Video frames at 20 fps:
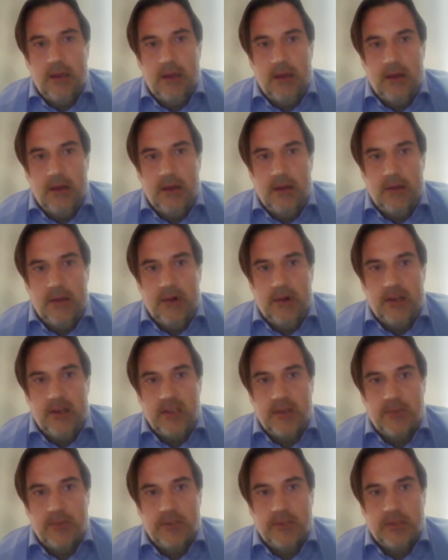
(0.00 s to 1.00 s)

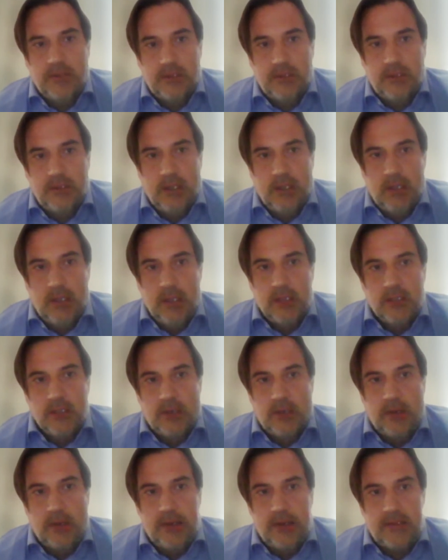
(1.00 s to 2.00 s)
arrangement.
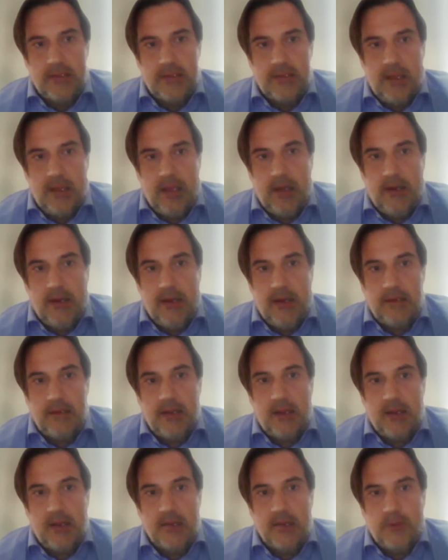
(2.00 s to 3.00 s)
So that's
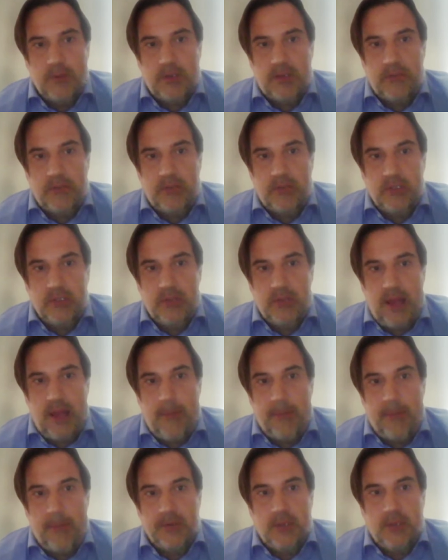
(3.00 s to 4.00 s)
what's
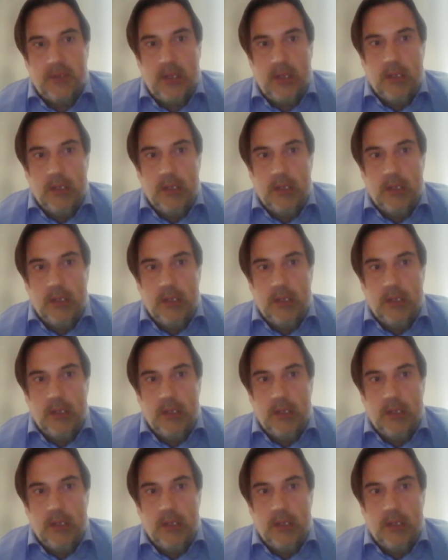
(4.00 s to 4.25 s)
happened.